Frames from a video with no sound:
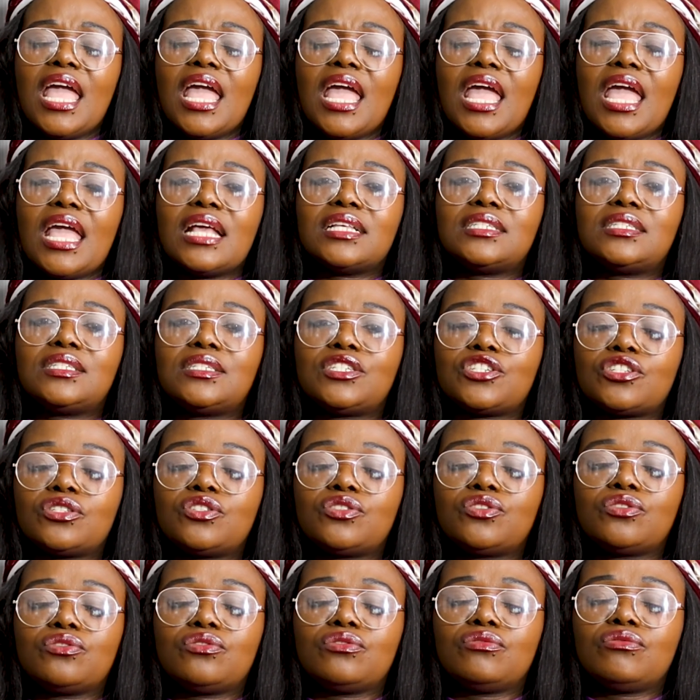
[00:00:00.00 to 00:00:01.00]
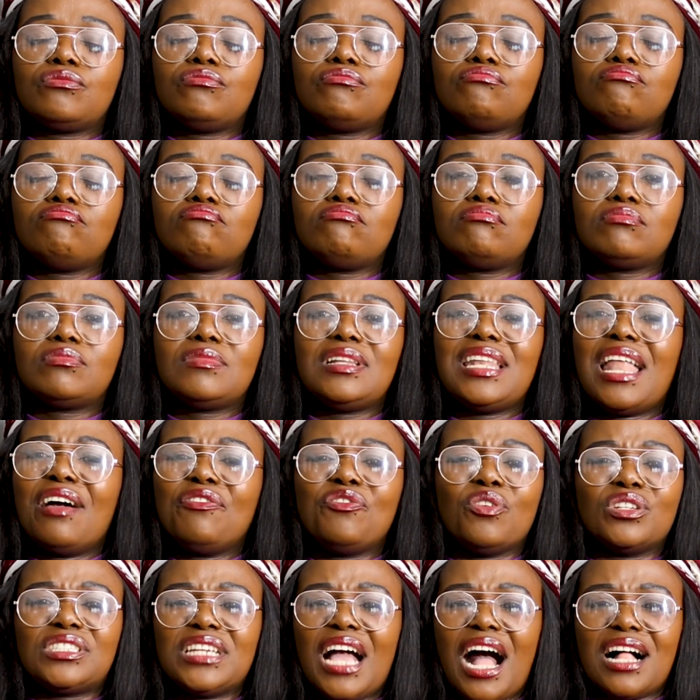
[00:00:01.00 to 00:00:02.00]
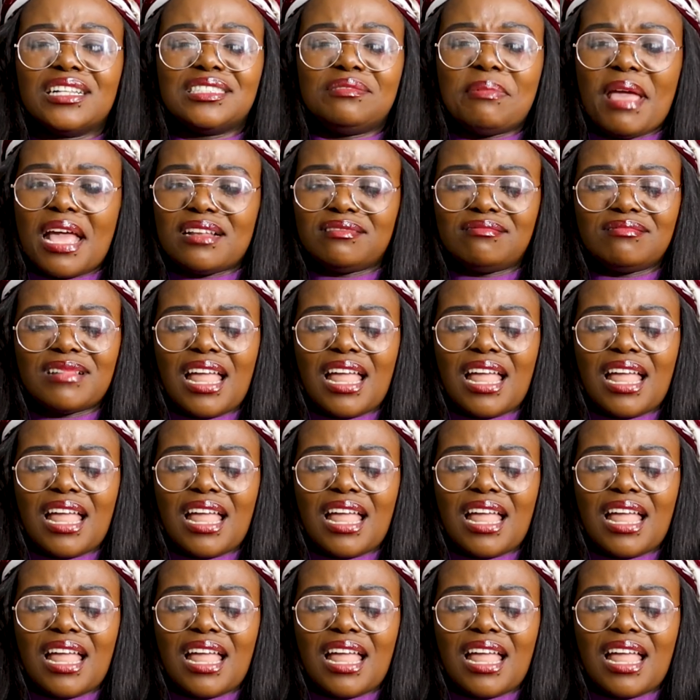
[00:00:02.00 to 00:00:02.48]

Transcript: is just love your child, man.